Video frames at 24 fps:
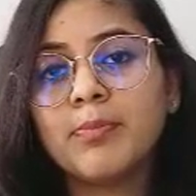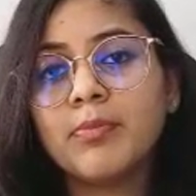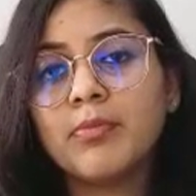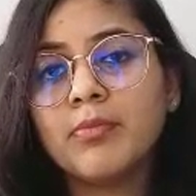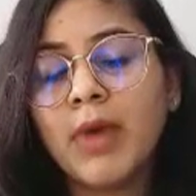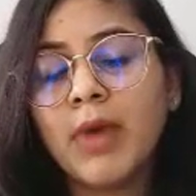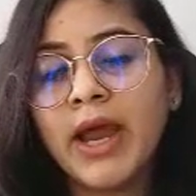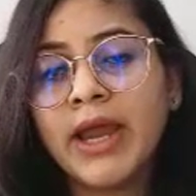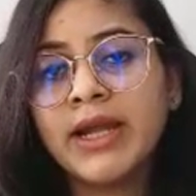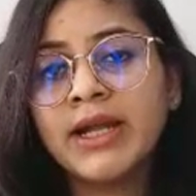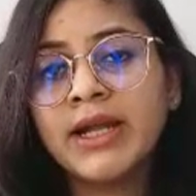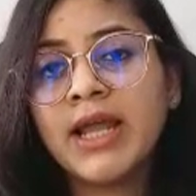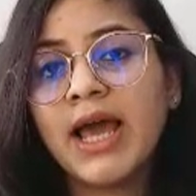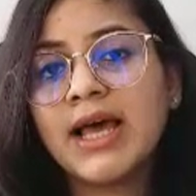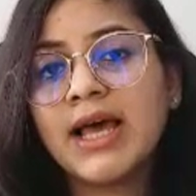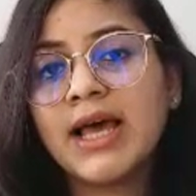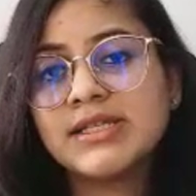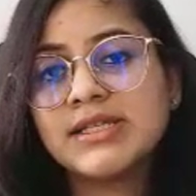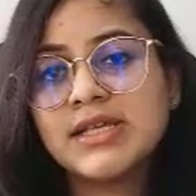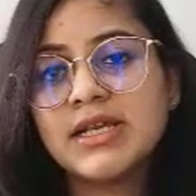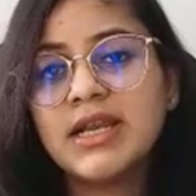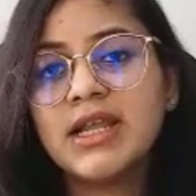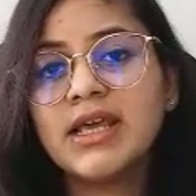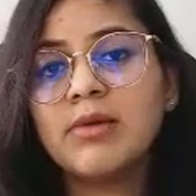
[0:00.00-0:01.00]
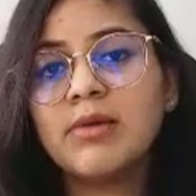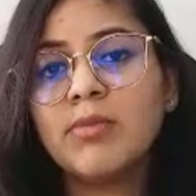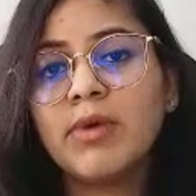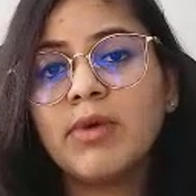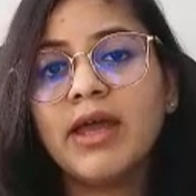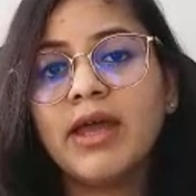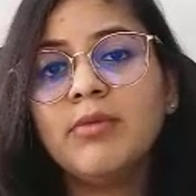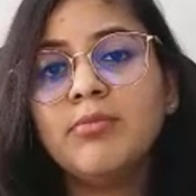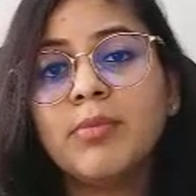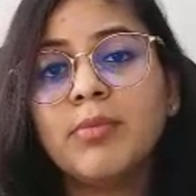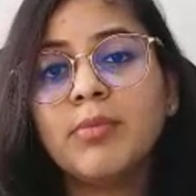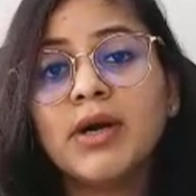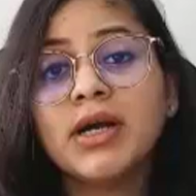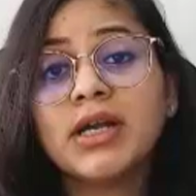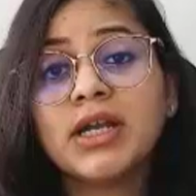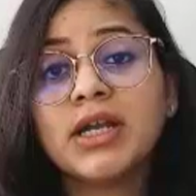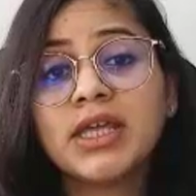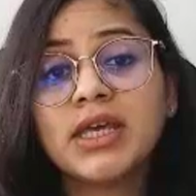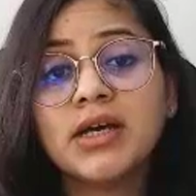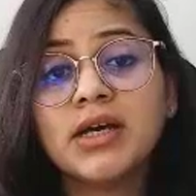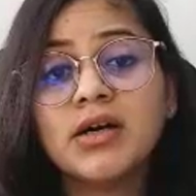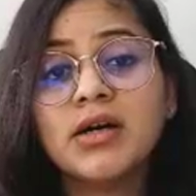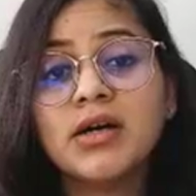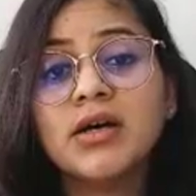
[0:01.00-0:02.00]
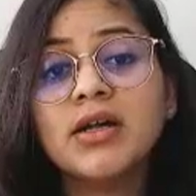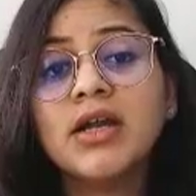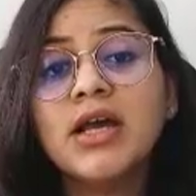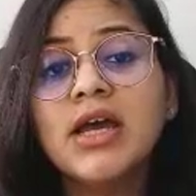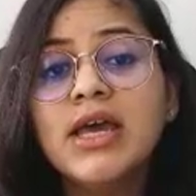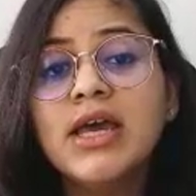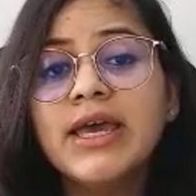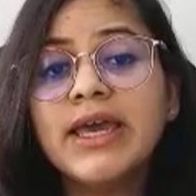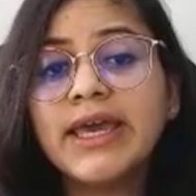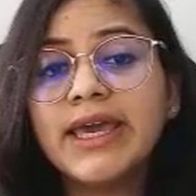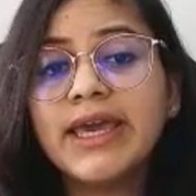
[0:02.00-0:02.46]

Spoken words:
mind as a layman, but here